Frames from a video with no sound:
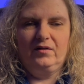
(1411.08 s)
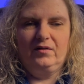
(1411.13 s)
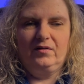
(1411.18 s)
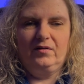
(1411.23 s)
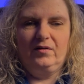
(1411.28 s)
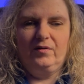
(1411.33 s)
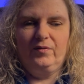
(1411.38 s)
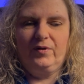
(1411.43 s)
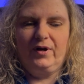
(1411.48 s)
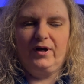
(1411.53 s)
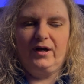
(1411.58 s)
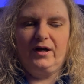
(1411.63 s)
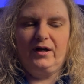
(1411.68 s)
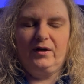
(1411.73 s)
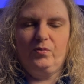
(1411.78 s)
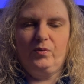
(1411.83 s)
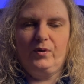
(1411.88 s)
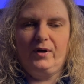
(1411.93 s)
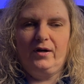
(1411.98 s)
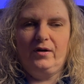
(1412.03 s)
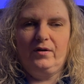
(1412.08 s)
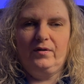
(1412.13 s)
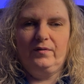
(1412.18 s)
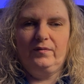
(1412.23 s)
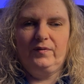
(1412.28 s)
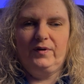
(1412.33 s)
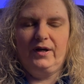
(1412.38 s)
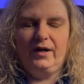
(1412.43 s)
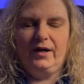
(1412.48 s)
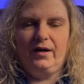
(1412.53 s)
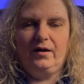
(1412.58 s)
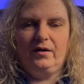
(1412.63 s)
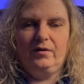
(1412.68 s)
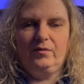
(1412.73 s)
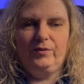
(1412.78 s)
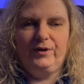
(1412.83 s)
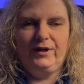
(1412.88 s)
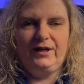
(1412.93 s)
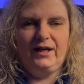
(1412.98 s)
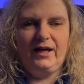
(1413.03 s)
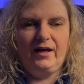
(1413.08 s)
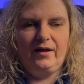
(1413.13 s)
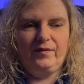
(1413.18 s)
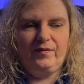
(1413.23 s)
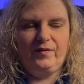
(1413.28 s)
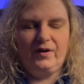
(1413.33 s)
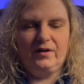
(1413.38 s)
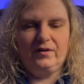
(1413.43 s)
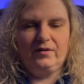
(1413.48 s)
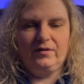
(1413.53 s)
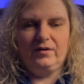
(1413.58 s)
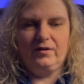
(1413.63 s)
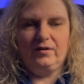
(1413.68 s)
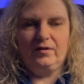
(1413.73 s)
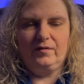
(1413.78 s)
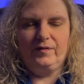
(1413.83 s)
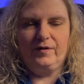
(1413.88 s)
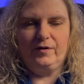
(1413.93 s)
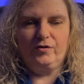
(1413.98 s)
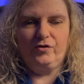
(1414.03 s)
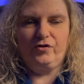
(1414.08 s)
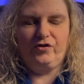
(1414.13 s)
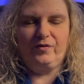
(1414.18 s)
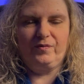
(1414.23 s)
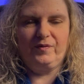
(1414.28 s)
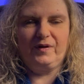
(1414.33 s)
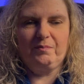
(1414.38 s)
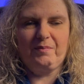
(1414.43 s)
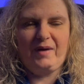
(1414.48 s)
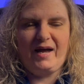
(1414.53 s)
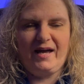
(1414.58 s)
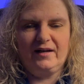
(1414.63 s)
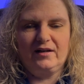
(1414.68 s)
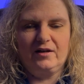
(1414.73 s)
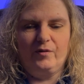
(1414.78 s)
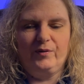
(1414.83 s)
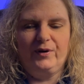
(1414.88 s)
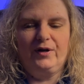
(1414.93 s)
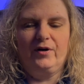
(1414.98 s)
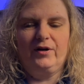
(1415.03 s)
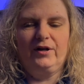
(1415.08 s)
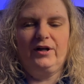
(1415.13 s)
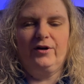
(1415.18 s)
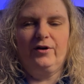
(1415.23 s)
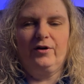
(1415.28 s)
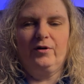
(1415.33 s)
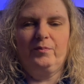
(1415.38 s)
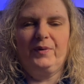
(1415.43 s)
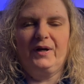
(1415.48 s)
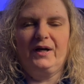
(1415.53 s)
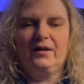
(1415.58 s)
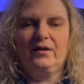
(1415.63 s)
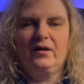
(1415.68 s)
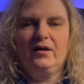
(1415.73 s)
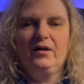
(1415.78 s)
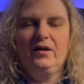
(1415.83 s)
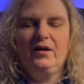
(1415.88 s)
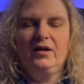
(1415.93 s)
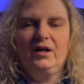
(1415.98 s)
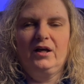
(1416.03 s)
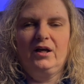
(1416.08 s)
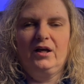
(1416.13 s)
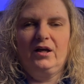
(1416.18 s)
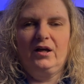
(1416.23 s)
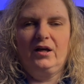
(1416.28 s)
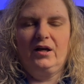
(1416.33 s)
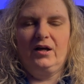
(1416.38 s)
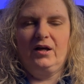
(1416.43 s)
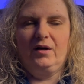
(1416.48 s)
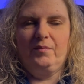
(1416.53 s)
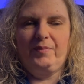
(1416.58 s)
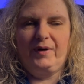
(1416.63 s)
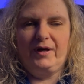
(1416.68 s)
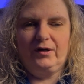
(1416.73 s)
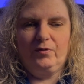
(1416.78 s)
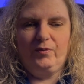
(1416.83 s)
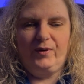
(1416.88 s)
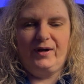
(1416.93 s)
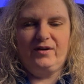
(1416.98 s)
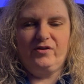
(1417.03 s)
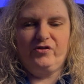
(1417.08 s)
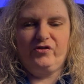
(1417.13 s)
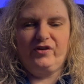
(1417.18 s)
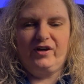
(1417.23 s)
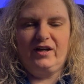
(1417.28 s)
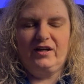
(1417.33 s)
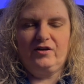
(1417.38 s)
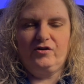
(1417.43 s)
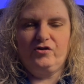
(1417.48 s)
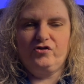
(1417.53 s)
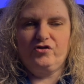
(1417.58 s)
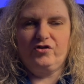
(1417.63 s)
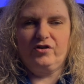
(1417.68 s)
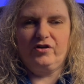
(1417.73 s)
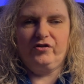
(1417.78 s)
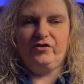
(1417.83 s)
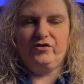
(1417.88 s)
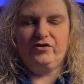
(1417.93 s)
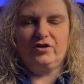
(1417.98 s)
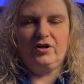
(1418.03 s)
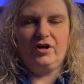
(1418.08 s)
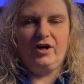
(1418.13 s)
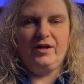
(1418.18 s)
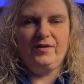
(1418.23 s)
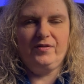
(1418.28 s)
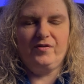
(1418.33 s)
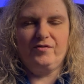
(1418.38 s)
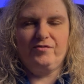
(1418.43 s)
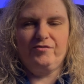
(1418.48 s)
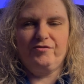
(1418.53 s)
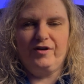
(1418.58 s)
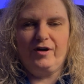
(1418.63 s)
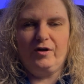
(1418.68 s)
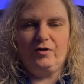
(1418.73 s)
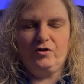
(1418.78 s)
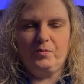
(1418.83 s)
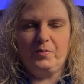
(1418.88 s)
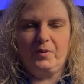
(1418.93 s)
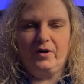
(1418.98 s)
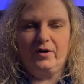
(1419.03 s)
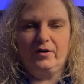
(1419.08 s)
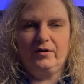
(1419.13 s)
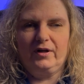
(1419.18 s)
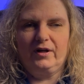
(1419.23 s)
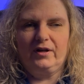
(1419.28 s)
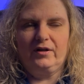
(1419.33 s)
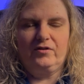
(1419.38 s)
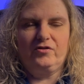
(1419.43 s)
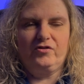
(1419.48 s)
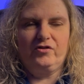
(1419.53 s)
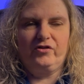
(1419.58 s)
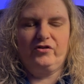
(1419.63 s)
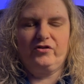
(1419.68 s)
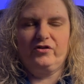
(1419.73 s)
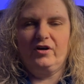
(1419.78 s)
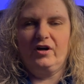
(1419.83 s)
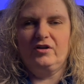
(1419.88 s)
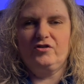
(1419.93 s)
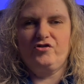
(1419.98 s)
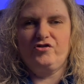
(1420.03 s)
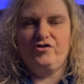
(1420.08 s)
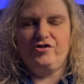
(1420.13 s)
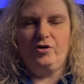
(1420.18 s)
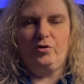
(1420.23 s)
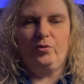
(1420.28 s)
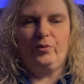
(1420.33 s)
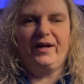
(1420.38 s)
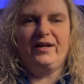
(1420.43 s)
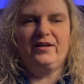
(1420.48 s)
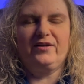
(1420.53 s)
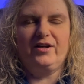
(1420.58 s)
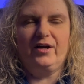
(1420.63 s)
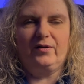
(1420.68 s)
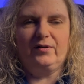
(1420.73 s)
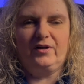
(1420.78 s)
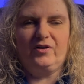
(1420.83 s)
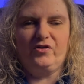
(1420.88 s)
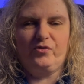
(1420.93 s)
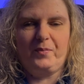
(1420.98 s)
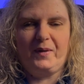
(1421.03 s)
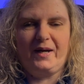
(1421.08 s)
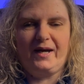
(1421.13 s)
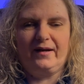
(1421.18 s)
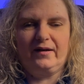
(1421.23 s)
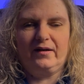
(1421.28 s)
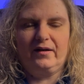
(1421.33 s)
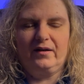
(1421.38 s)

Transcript: Okay, well, yeah, we get that, there's something bad going on here, but a better way to say it is just to cut the felt part and just a chill ran down his back.